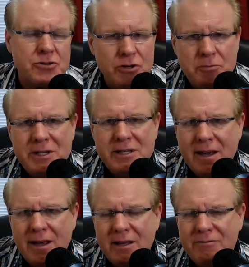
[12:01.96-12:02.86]
could be
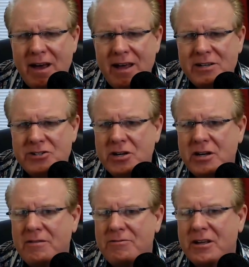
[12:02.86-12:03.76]
taking advantage
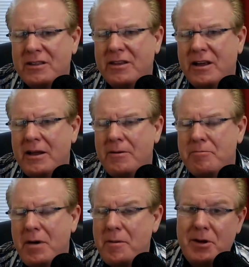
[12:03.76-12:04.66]
of that they
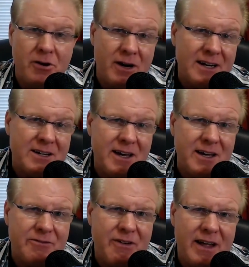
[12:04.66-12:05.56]
maybe are not taking
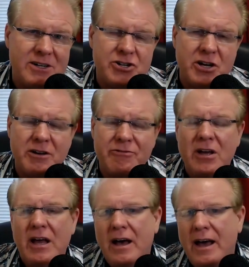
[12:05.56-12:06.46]
advantage of
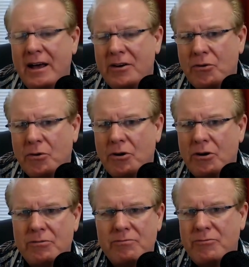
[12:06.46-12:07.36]
yeah. and
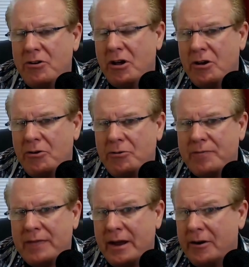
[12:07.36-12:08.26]
or you know
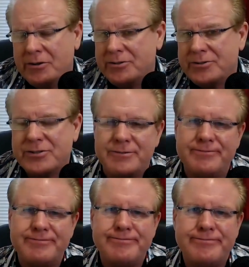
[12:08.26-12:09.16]
errors
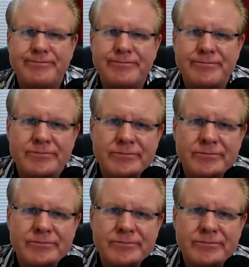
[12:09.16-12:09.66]
yeah